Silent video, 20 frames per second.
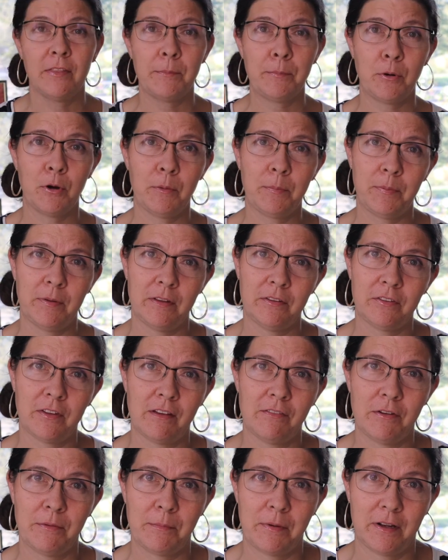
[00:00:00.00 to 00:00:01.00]
The purpose
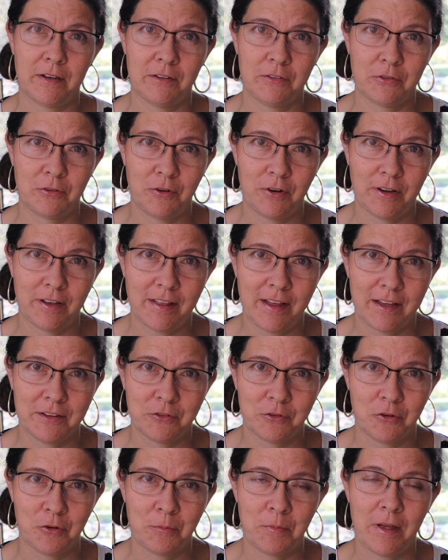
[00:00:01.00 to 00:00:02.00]
of a Montessori
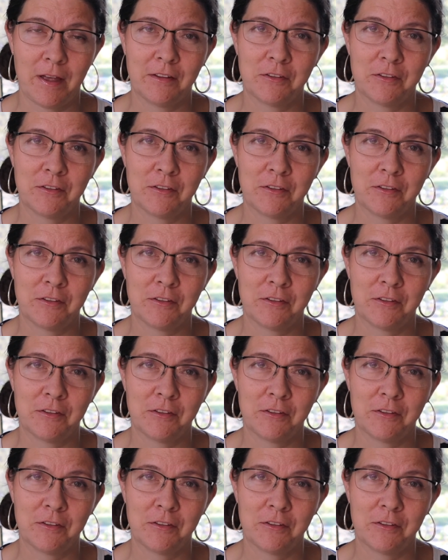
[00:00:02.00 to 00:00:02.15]
classroom,